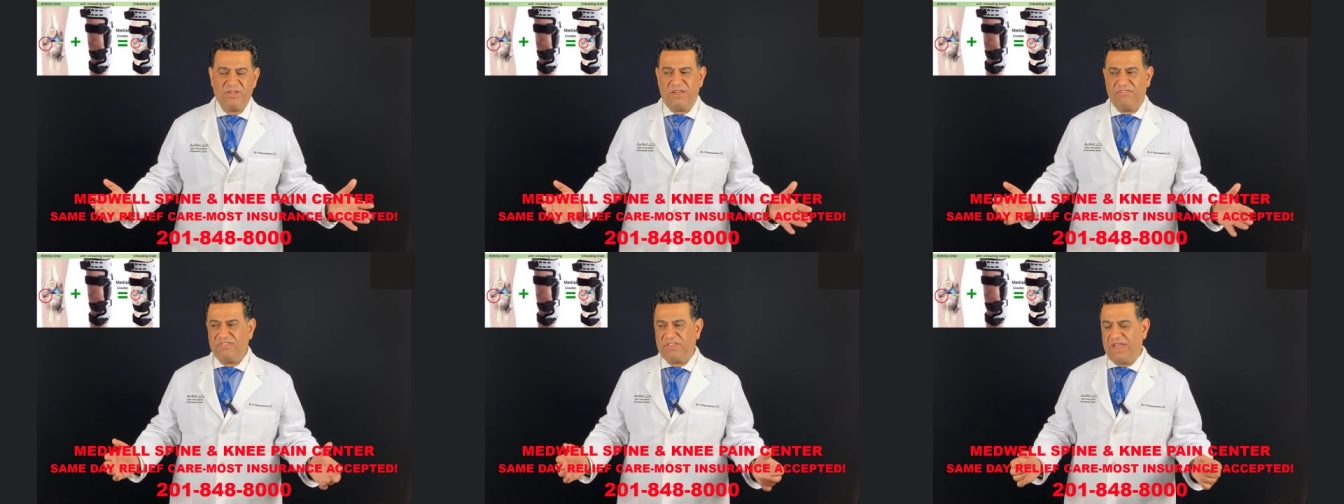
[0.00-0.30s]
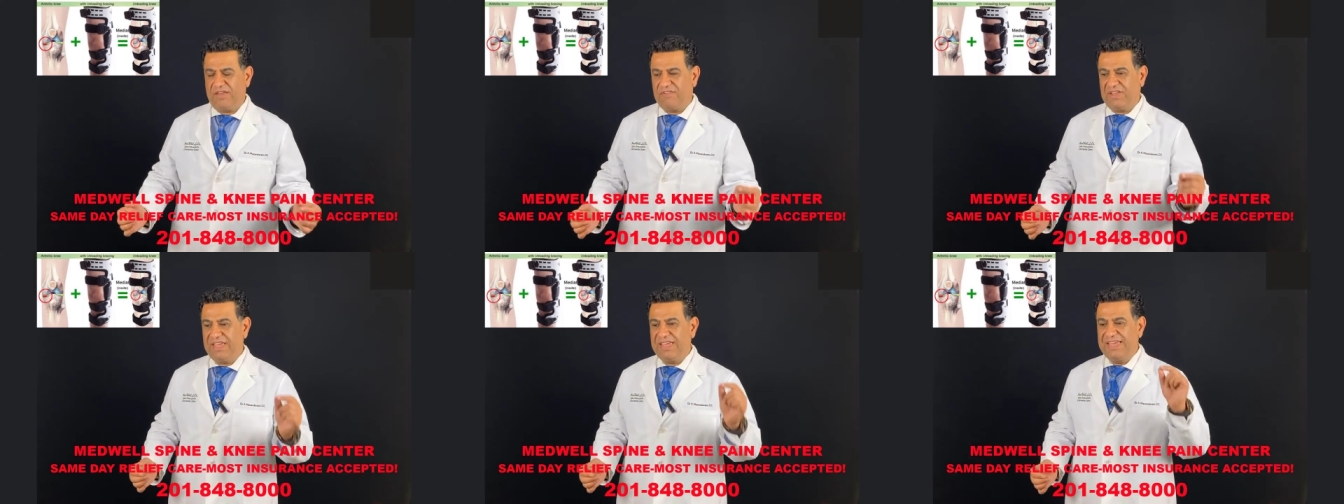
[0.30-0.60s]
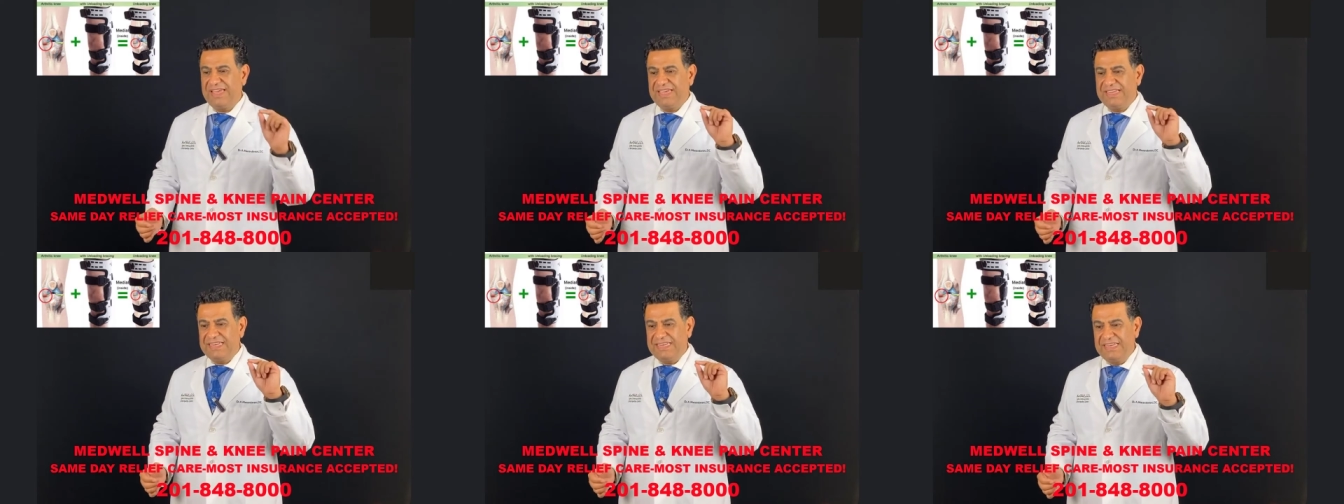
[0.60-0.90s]
You have to have a
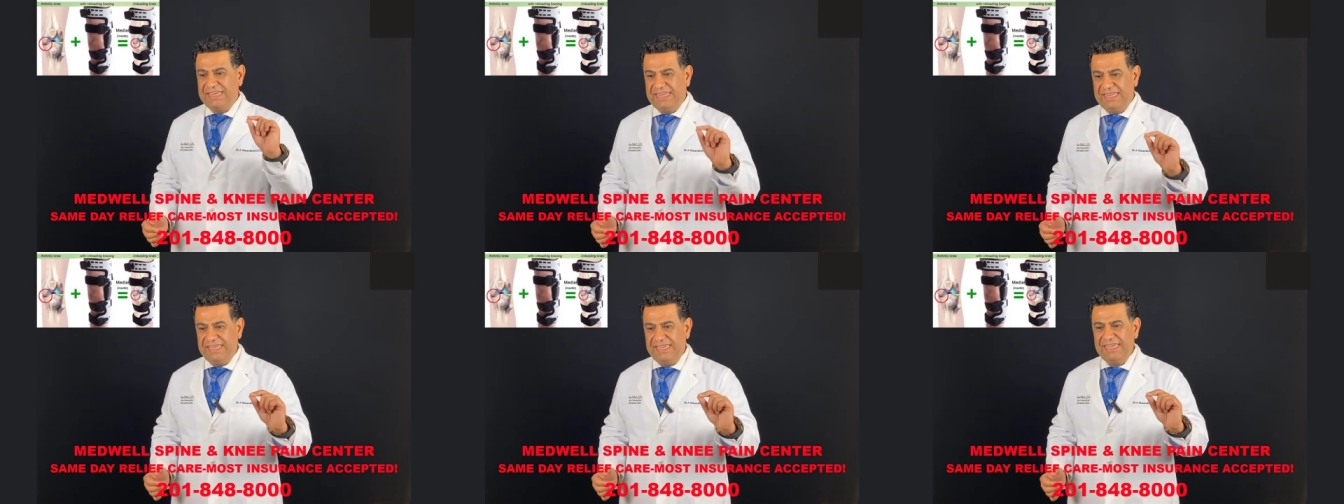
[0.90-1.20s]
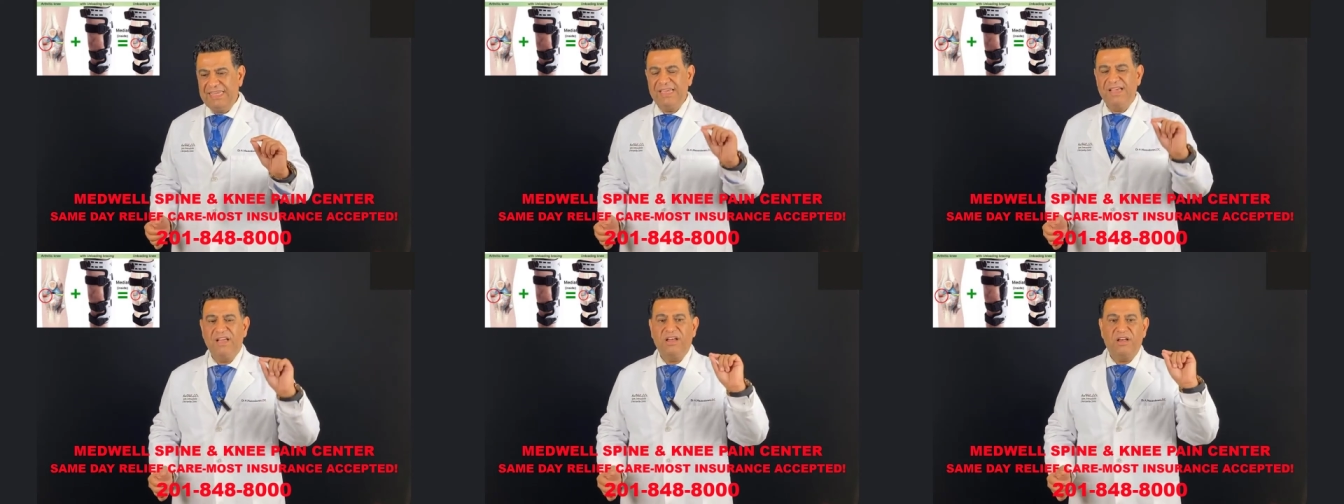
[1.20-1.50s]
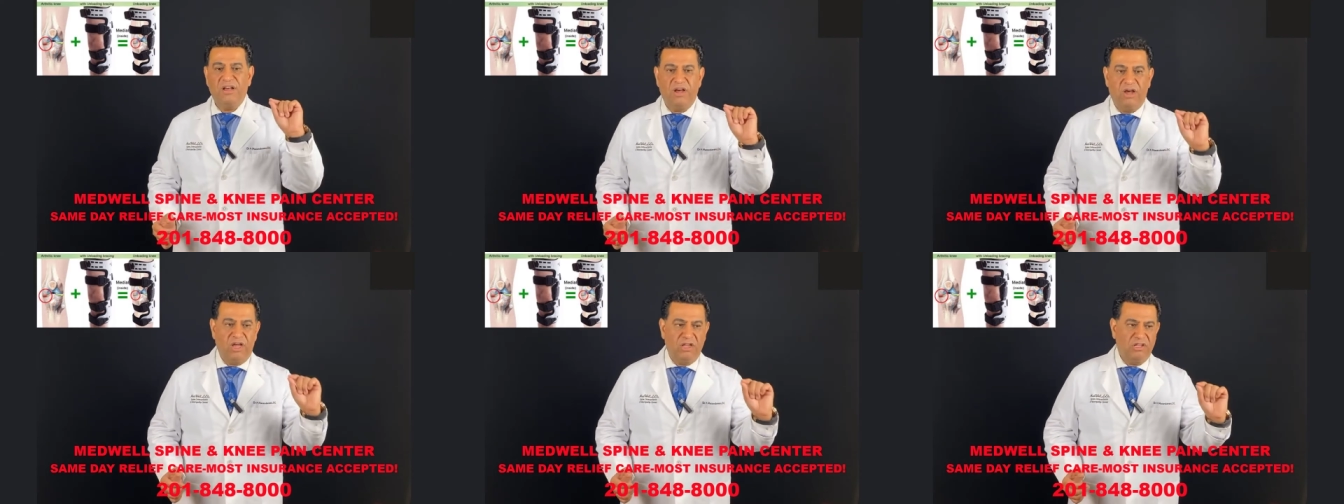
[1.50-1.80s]
knee
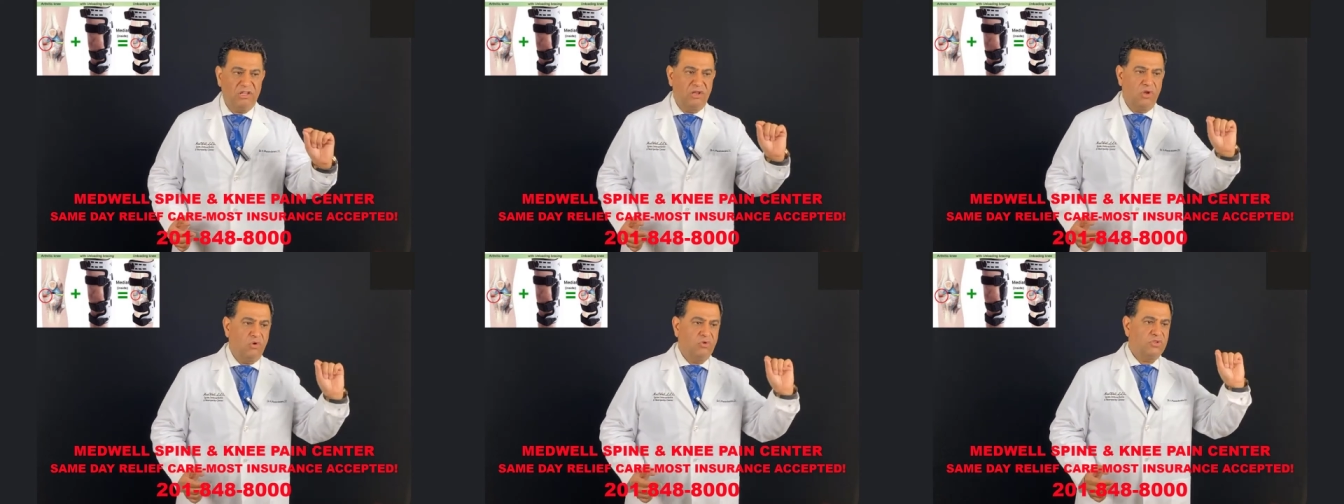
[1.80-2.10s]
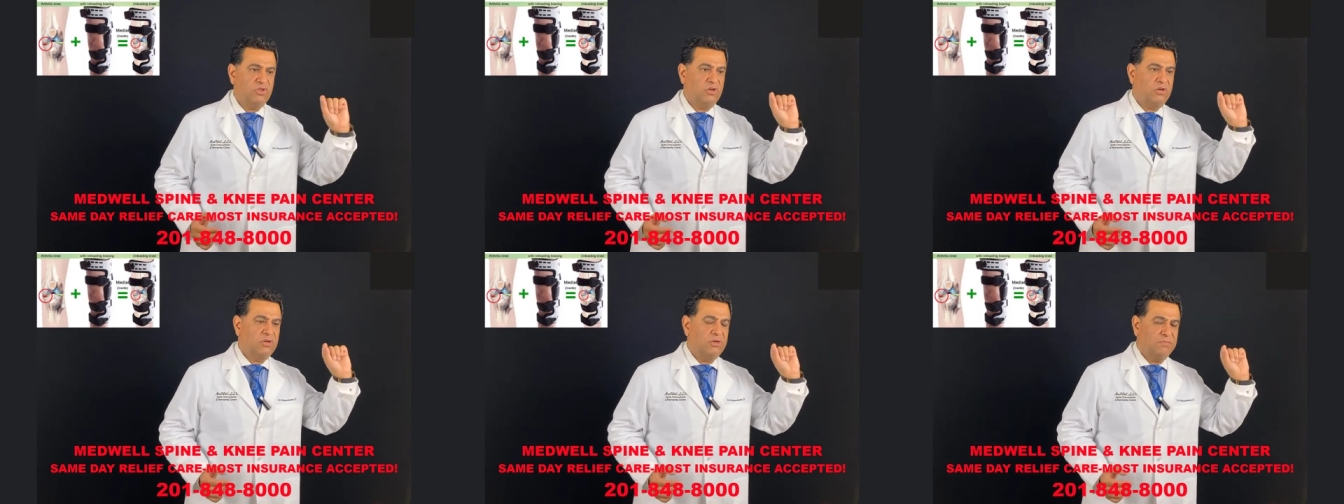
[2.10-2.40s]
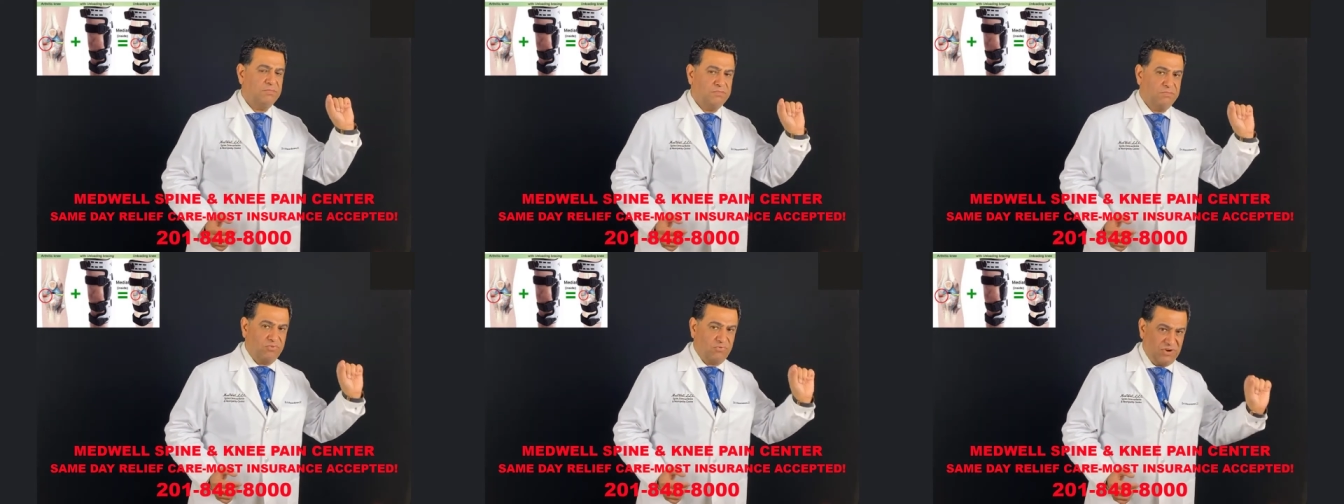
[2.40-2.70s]

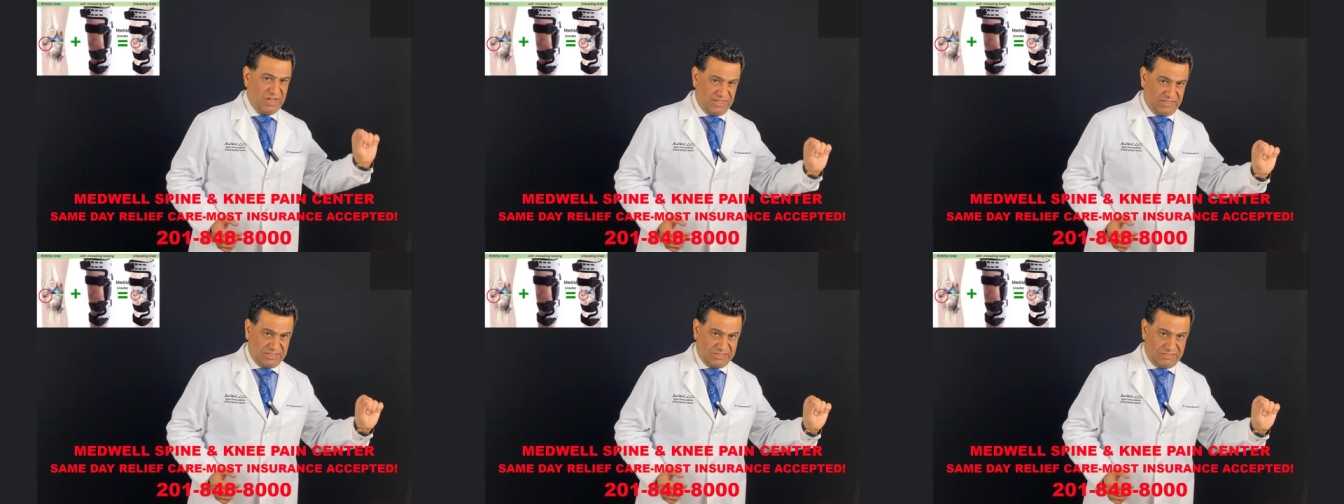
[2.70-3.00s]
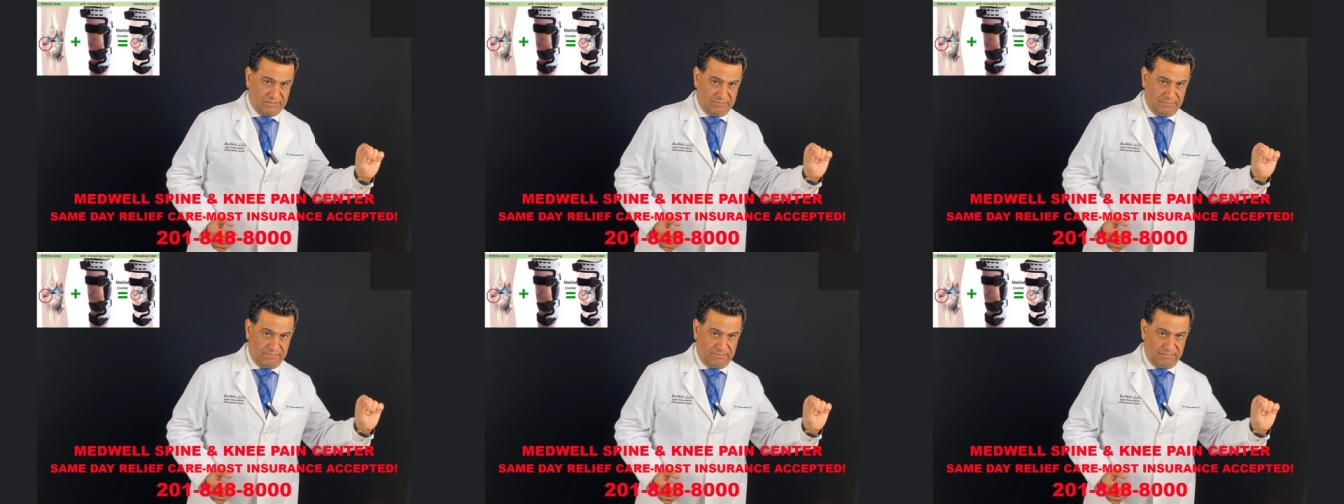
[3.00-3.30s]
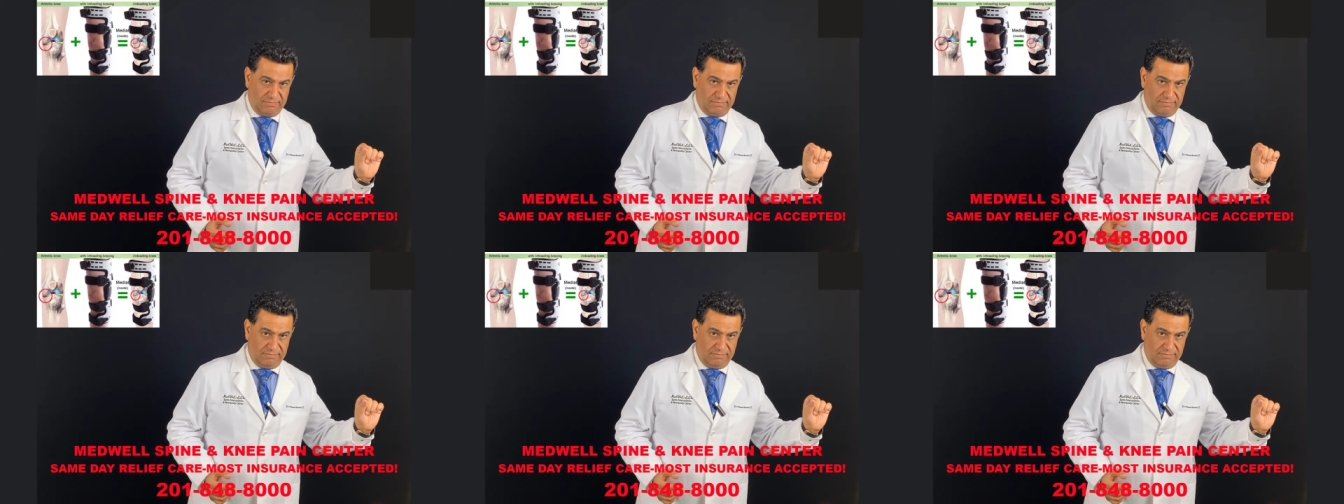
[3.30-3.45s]
unloader brace.